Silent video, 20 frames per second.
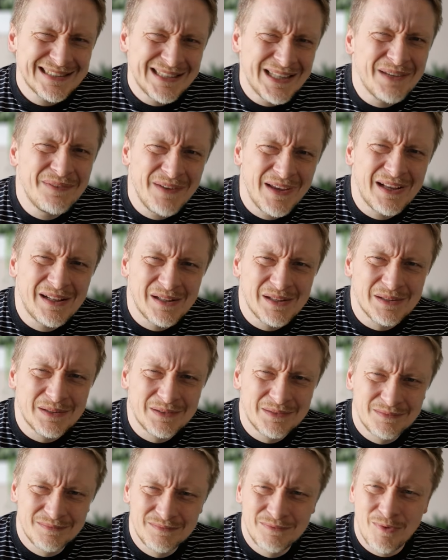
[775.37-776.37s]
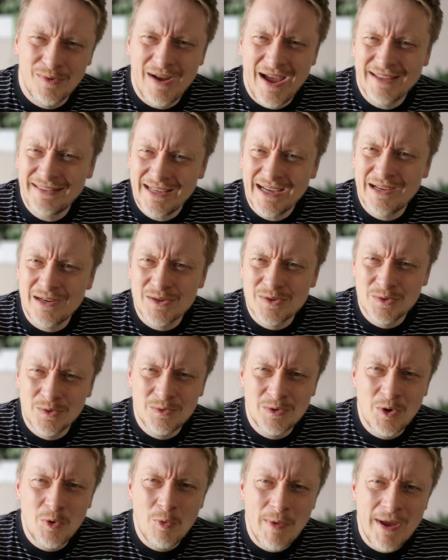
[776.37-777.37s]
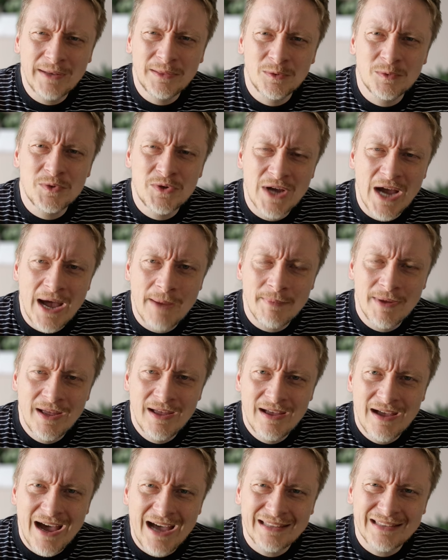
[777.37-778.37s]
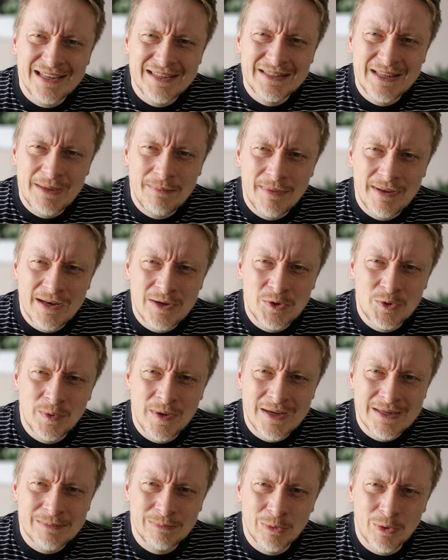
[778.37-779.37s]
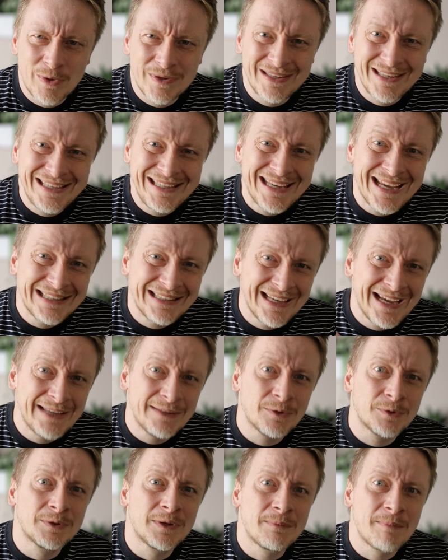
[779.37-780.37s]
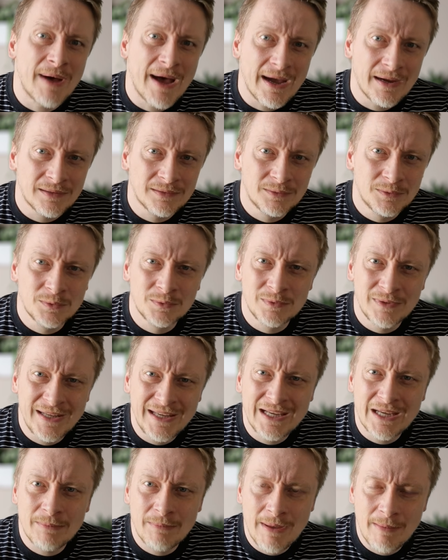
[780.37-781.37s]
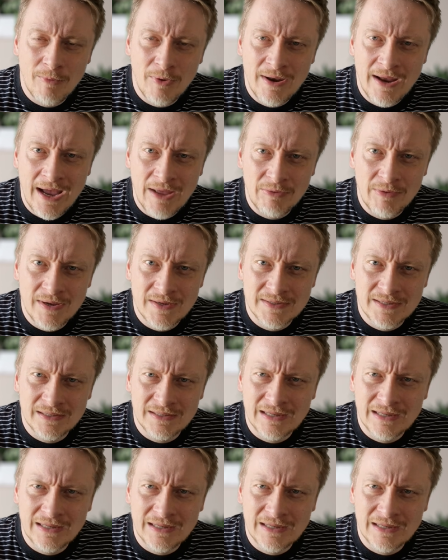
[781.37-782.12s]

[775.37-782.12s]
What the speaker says: difficult for attackers to know where to jump unless they manage to exploit yet another bug to leak a memory address